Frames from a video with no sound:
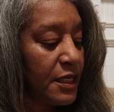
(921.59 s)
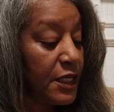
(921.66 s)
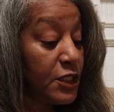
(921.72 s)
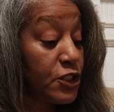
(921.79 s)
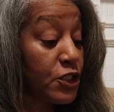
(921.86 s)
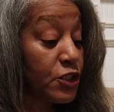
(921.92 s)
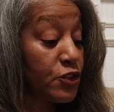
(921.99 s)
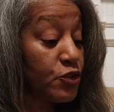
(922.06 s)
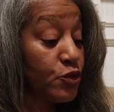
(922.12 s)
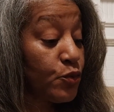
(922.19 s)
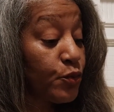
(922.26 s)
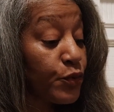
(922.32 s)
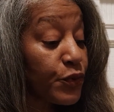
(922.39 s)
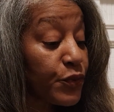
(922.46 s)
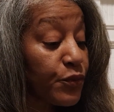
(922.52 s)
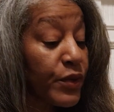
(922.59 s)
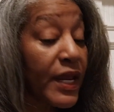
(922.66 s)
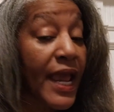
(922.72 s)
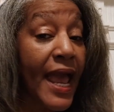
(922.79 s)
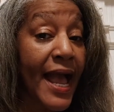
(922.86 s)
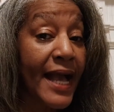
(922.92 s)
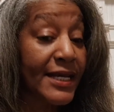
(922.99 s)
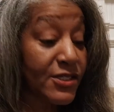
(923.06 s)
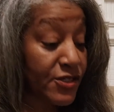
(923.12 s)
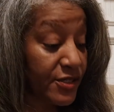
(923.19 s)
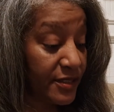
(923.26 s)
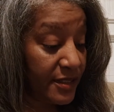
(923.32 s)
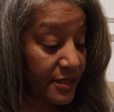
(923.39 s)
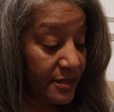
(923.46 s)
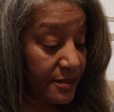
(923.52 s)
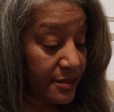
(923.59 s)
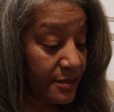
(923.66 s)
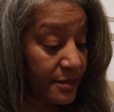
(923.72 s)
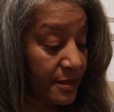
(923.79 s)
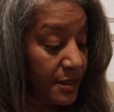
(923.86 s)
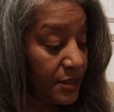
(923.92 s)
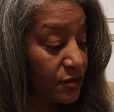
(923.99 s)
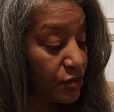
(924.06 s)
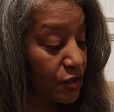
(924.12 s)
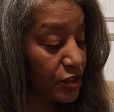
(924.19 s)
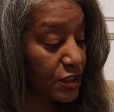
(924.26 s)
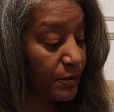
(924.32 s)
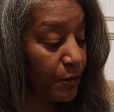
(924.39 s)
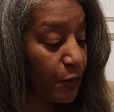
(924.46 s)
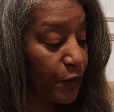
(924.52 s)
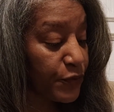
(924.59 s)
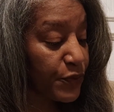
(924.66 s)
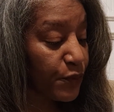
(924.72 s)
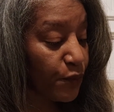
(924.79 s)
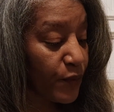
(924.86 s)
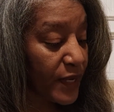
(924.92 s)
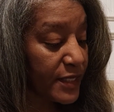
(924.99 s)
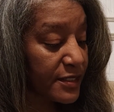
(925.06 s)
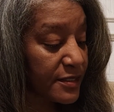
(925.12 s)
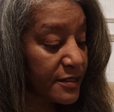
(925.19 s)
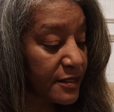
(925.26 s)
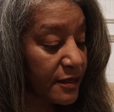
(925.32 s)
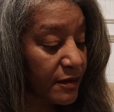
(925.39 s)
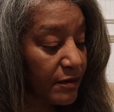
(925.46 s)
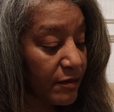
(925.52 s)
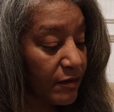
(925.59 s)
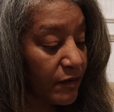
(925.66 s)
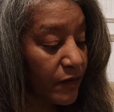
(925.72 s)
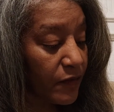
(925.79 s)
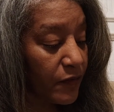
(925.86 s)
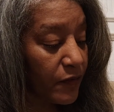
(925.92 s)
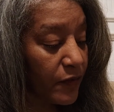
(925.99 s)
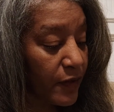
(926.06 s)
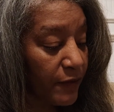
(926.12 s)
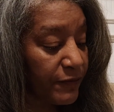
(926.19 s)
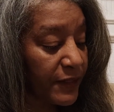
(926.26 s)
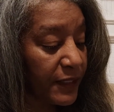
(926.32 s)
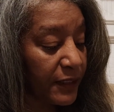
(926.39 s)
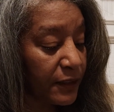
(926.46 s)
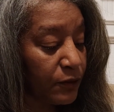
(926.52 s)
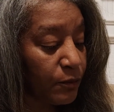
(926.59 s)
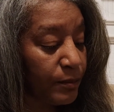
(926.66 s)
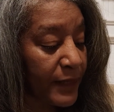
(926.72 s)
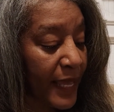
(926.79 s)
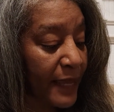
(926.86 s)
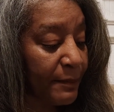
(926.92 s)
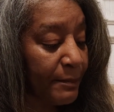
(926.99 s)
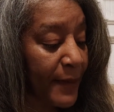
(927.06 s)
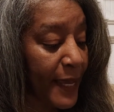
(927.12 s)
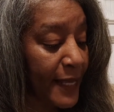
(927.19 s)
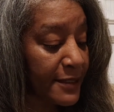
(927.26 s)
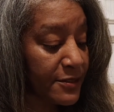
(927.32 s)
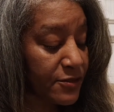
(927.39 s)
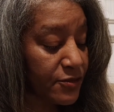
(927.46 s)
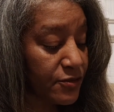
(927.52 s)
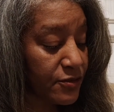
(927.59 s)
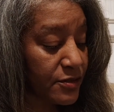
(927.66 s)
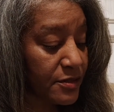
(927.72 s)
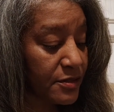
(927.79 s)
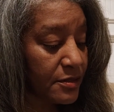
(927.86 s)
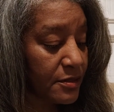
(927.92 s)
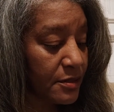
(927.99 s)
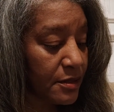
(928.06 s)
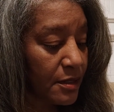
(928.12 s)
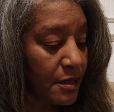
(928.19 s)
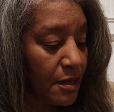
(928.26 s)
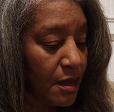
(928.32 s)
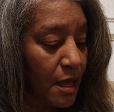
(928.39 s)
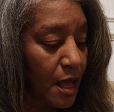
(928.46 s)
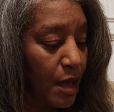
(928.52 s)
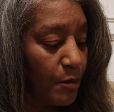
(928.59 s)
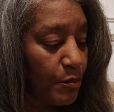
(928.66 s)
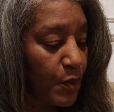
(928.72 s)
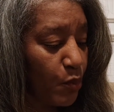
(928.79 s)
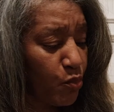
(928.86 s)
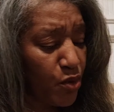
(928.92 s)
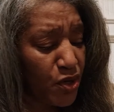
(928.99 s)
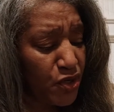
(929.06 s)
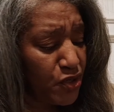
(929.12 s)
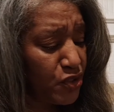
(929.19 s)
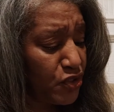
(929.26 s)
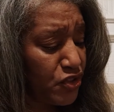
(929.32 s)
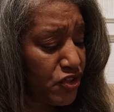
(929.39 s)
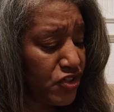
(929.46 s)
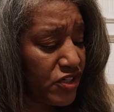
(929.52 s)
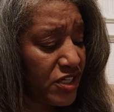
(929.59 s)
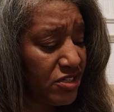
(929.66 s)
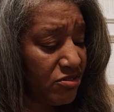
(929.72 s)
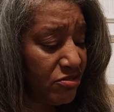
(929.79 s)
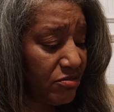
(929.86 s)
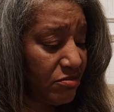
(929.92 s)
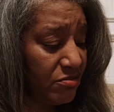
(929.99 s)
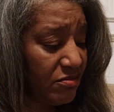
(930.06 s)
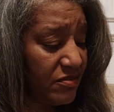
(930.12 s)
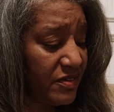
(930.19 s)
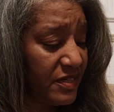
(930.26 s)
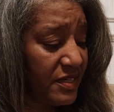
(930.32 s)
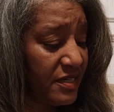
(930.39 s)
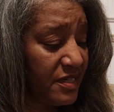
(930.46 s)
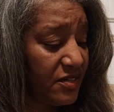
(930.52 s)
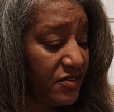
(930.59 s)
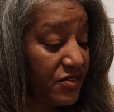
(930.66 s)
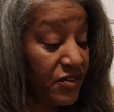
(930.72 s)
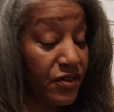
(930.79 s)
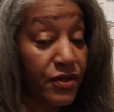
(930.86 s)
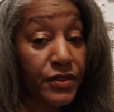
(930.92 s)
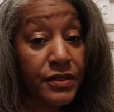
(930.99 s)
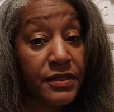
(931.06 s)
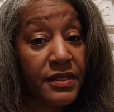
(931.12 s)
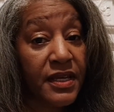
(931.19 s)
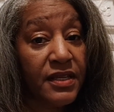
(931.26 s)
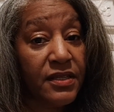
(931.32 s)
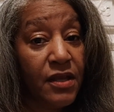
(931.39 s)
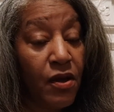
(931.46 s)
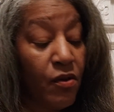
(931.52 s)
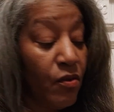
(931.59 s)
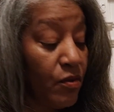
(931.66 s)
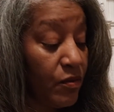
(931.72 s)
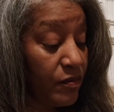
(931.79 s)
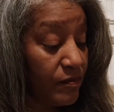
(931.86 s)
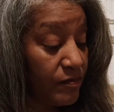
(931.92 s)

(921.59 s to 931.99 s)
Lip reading: It took 2 or 3 Ashleys to support the rest of the little black bastards. But what could she do? She couldn't say no.